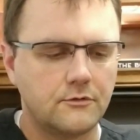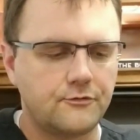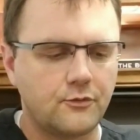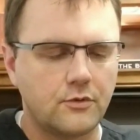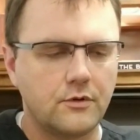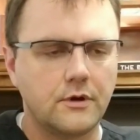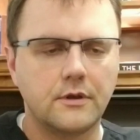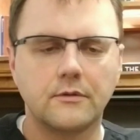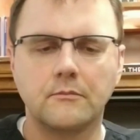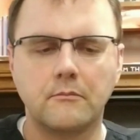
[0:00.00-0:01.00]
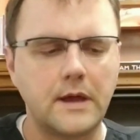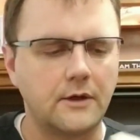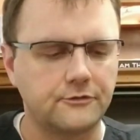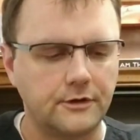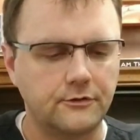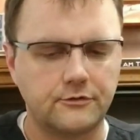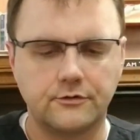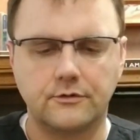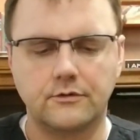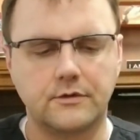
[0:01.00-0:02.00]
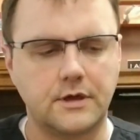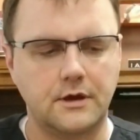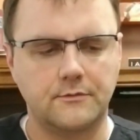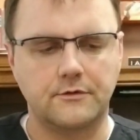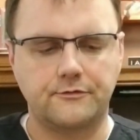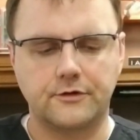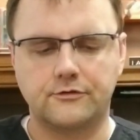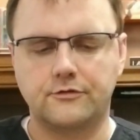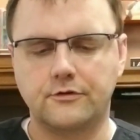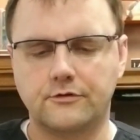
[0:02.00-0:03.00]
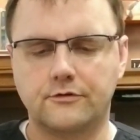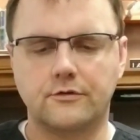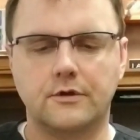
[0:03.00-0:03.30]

for mounting to camera fixtures.